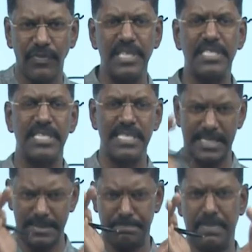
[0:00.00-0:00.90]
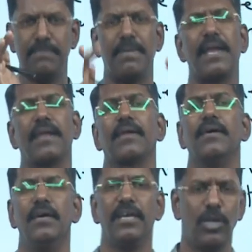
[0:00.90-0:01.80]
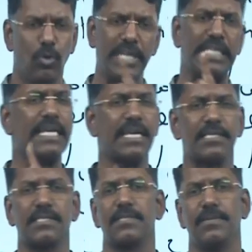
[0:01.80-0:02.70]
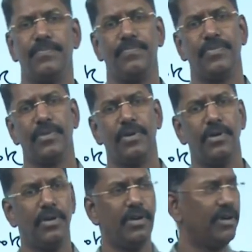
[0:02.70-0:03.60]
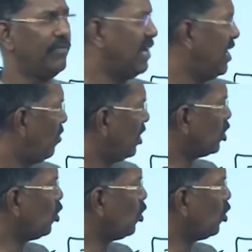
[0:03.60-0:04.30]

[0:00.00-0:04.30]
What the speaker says: things in a simple manner in one class. When I want to